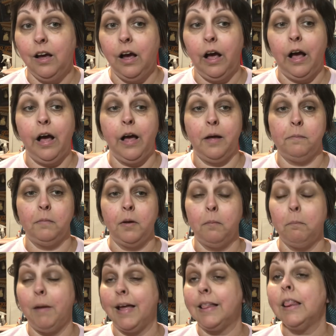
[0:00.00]
Um,
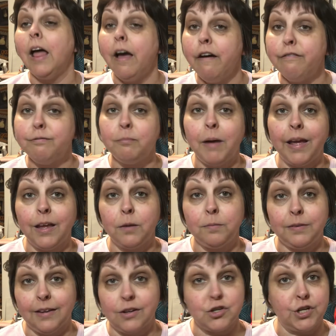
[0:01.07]
my love, my
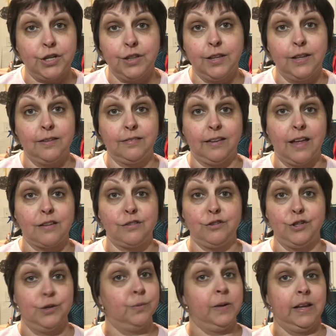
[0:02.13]
obsession this last
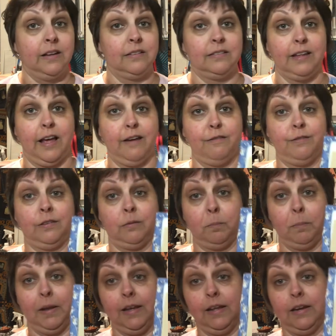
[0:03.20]
two weeks has
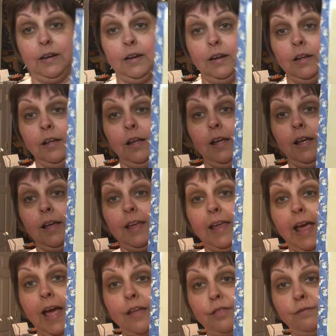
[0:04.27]
been
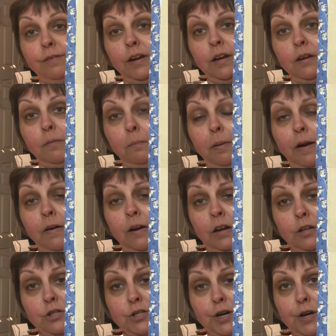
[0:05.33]
Catherine
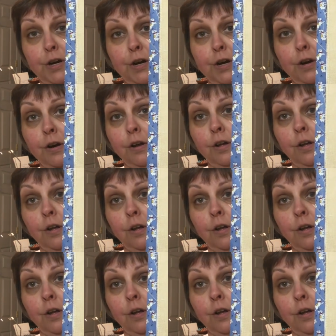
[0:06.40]
Beringer.